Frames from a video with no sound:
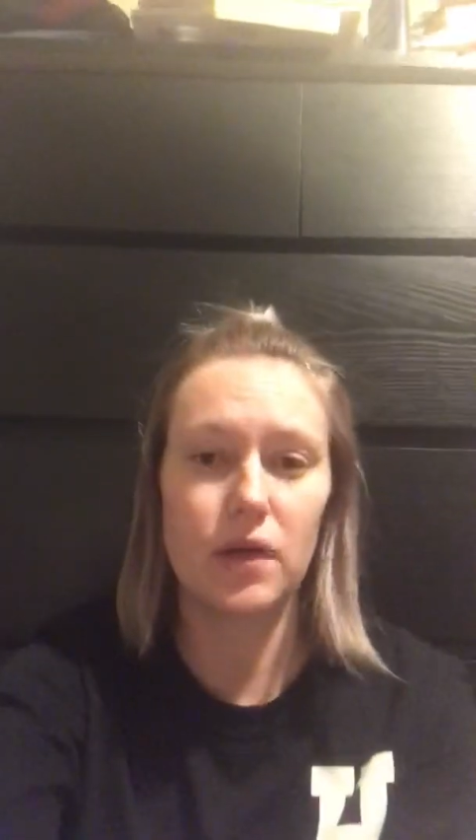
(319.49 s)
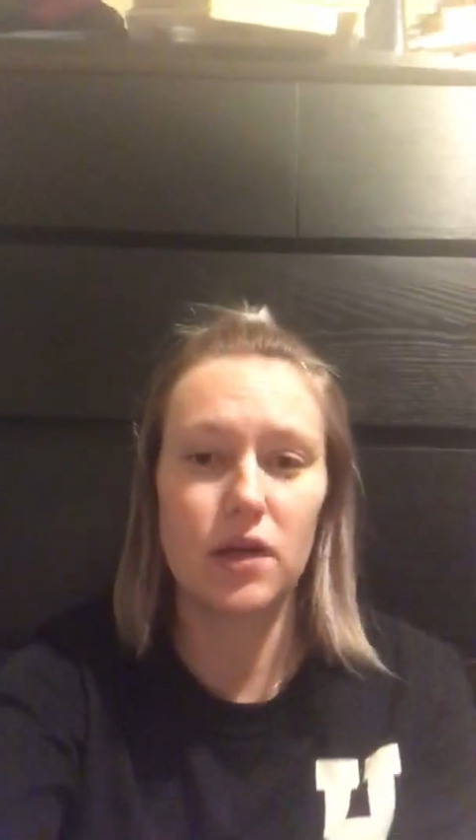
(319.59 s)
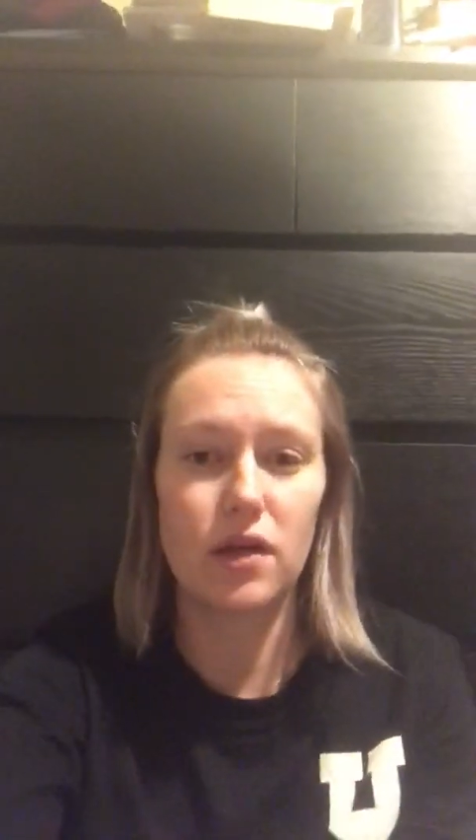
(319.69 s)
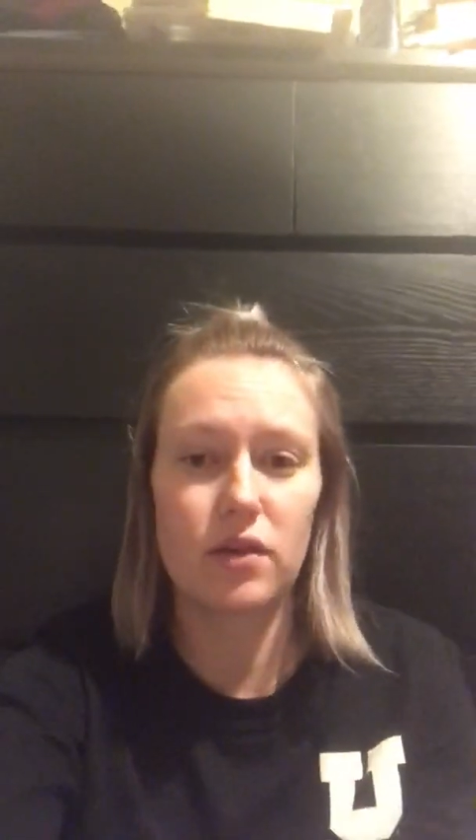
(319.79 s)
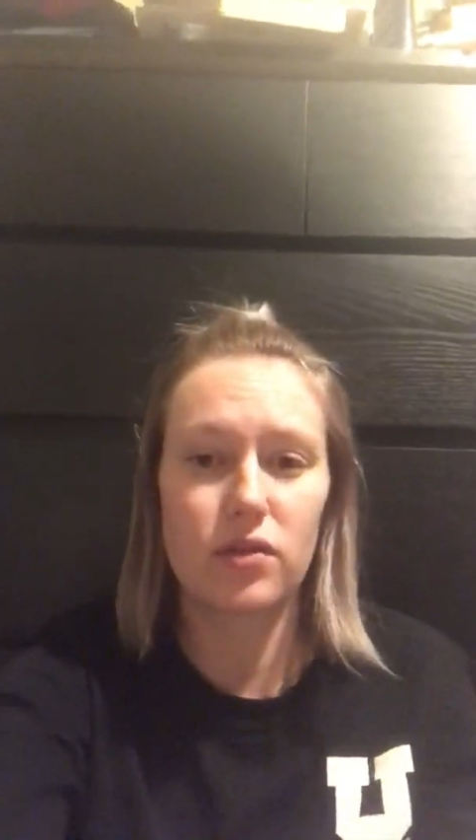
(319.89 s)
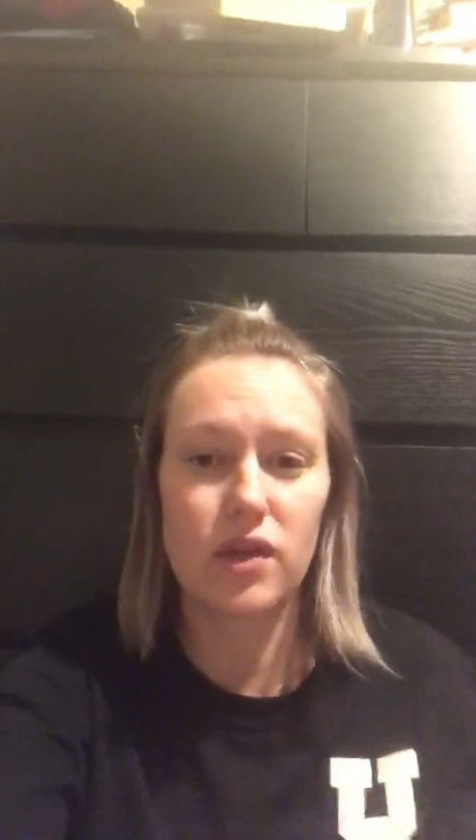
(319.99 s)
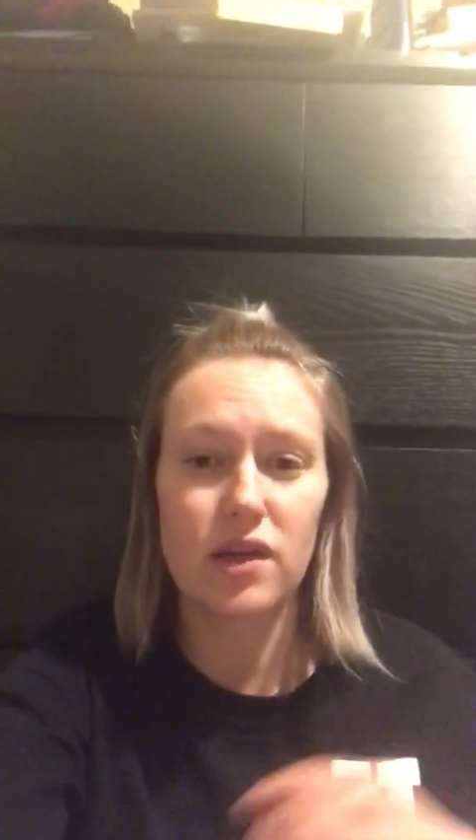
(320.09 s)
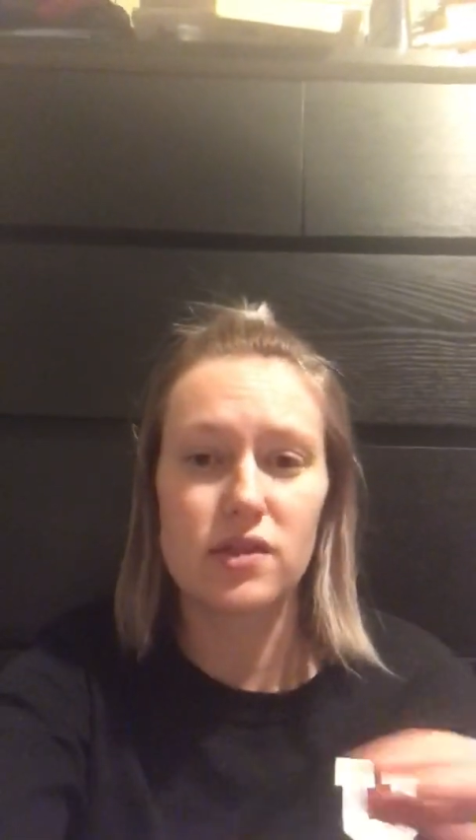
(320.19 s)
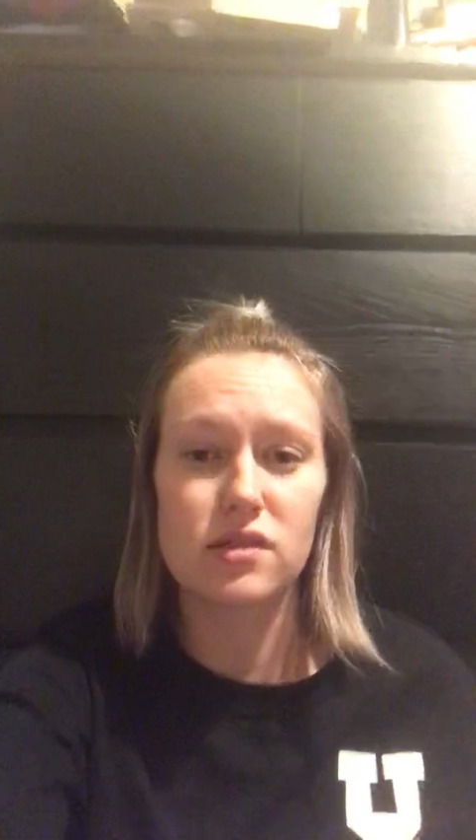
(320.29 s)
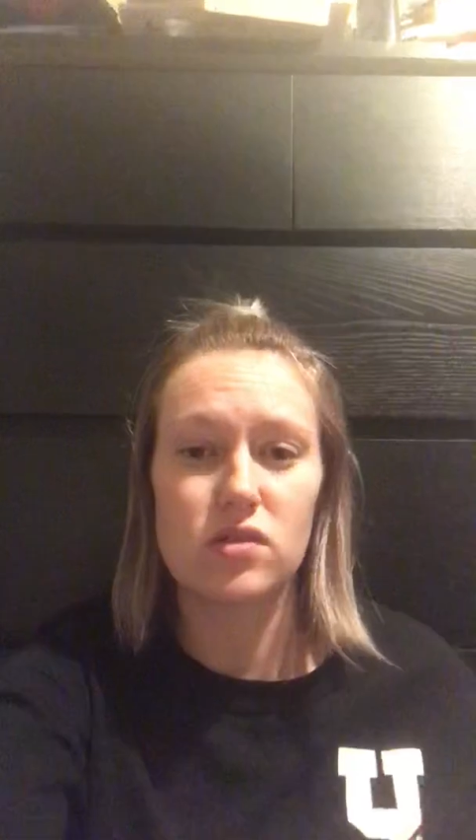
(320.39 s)
Another thing
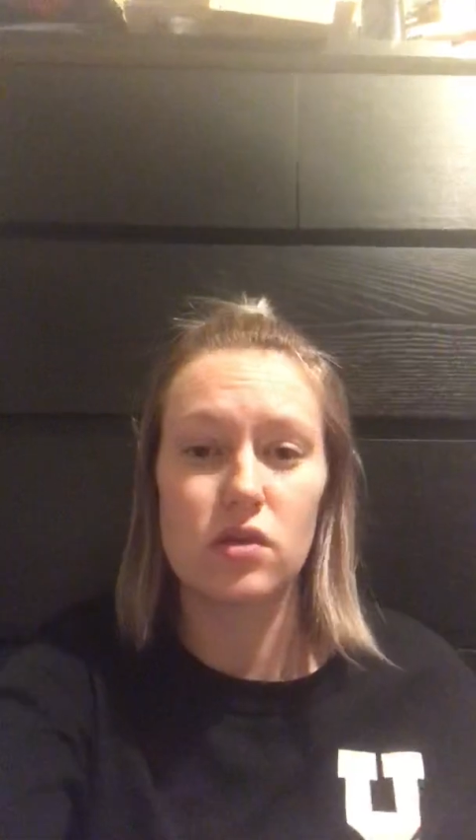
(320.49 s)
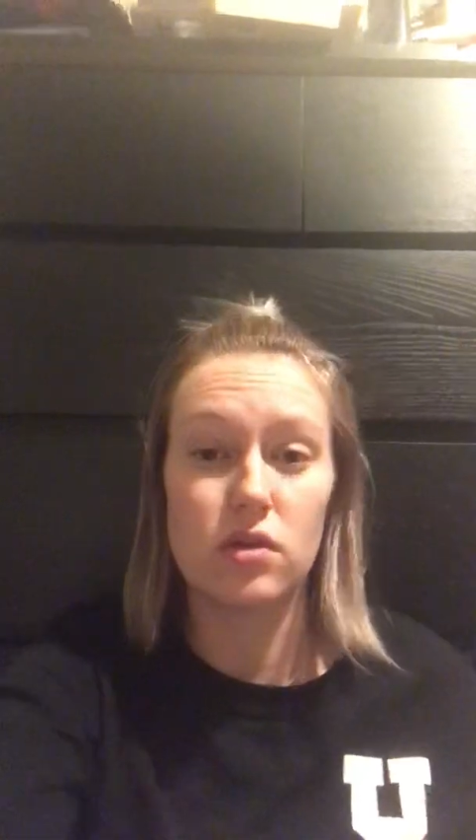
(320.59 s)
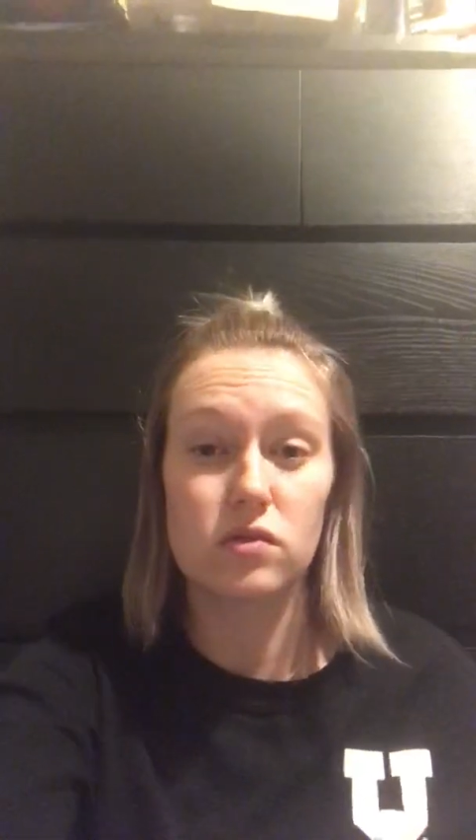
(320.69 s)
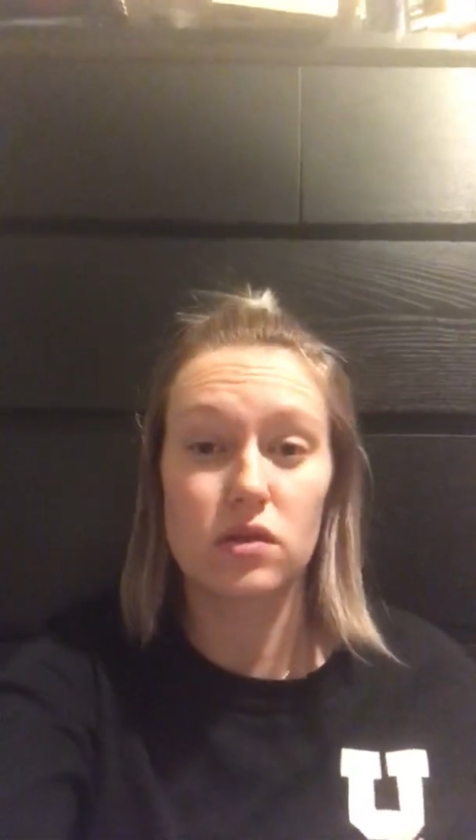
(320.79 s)
is to use